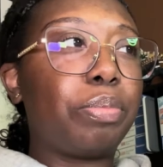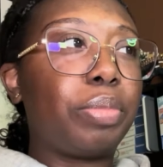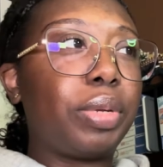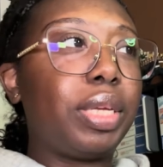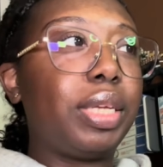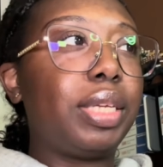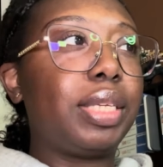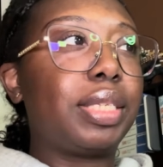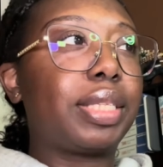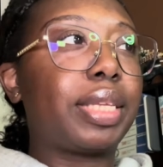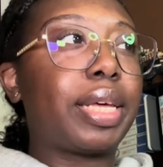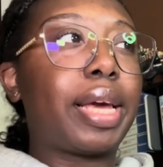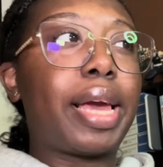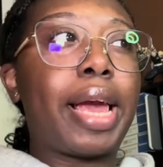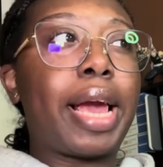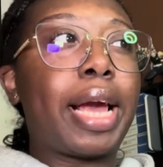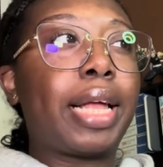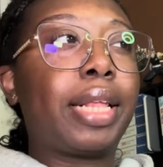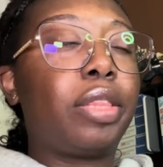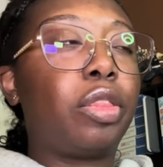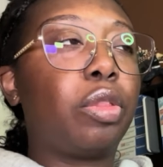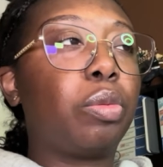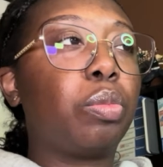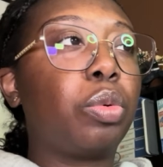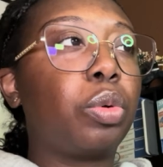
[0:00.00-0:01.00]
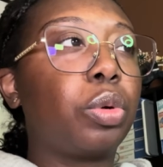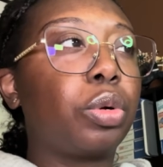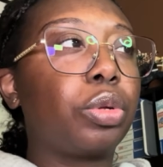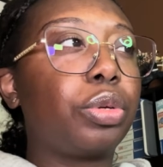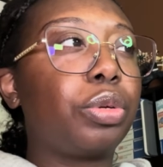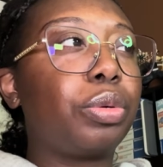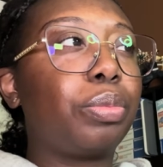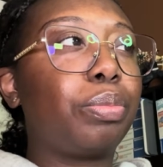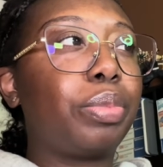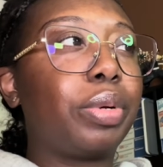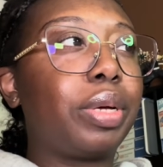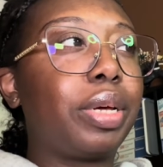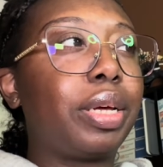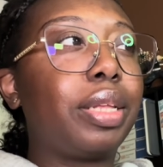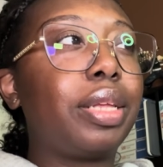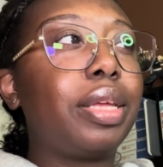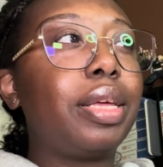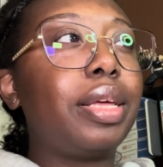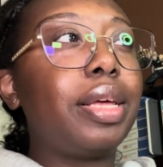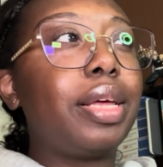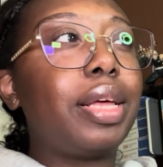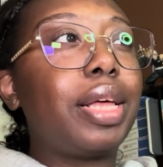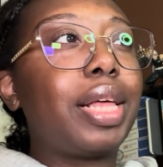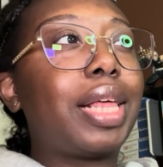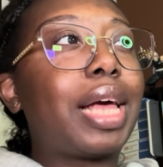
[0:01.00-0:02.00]
piece that I had in the border, but
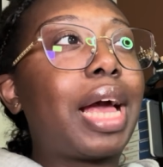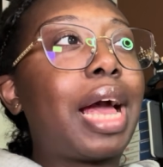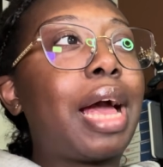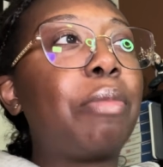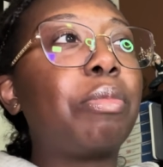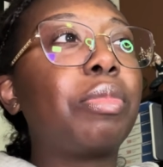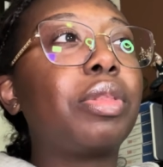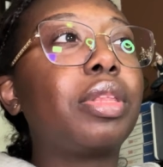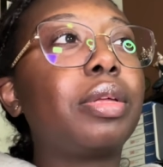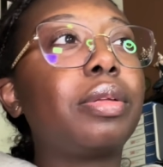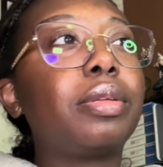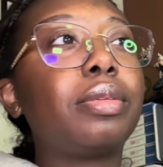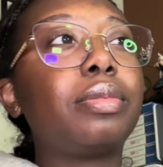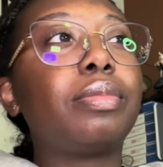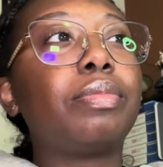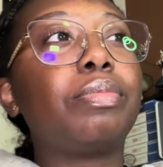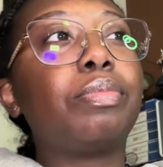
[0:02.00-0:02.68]
I'm gonna